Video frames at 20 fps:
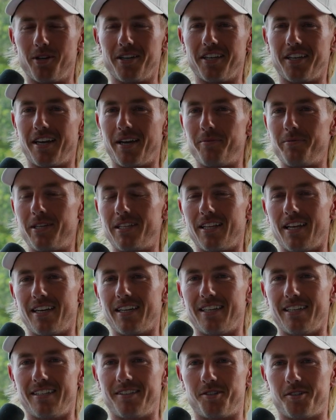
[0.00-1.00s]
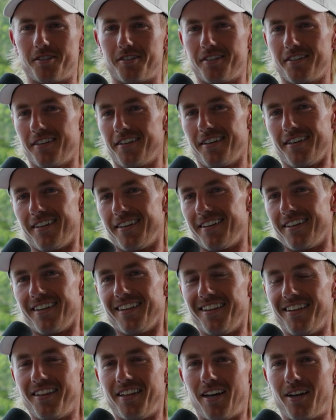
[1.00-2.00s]
really. I mean, like
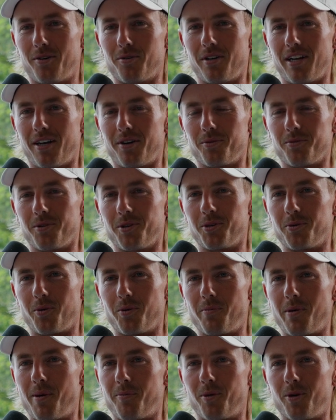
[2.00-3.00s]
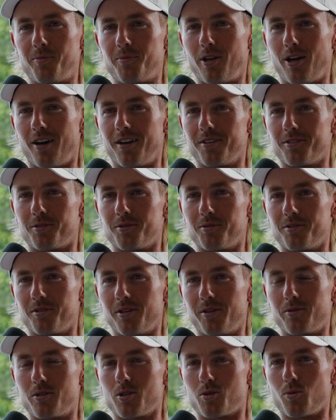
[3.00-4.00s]
I don't really remember, to be honest. It
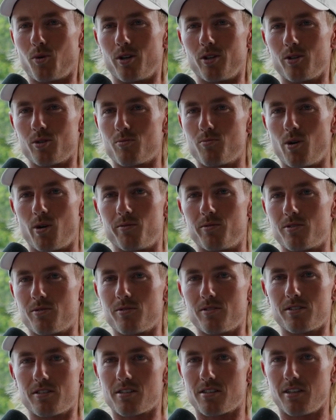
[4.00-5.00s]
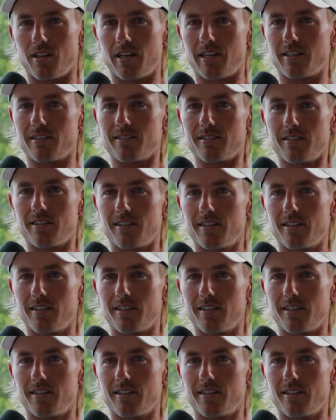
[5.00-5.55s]
was just one of those moments where you're just like,